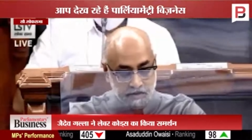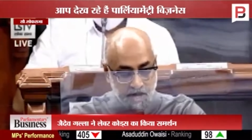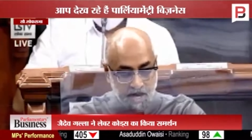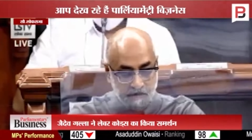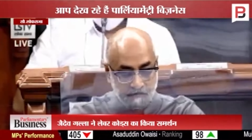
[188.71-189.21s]

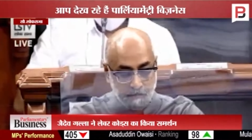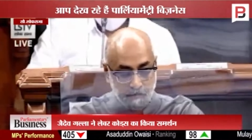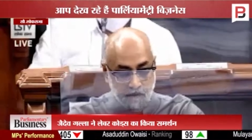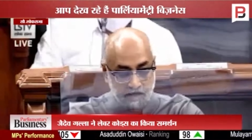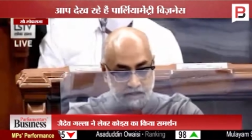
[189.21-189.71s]
to hire for
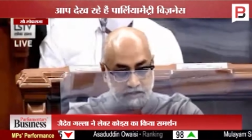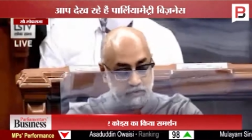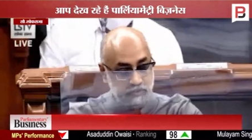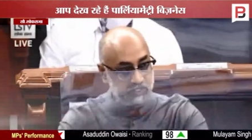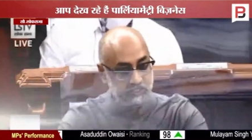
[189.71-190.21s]

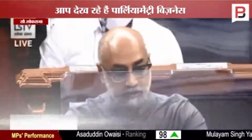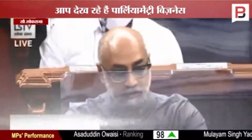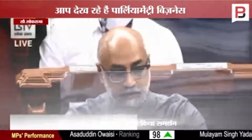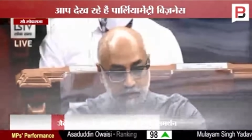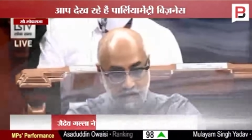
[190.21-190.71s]
projects or
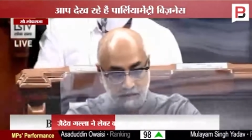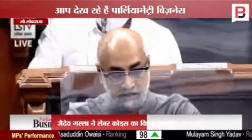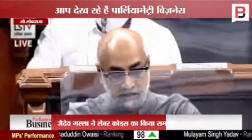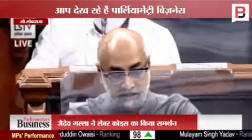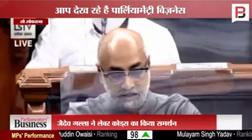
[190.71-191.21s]
seasonal
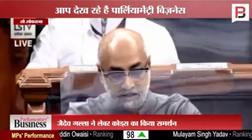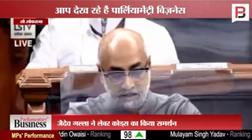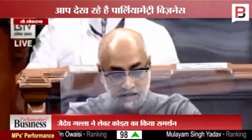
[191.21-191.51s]
requirements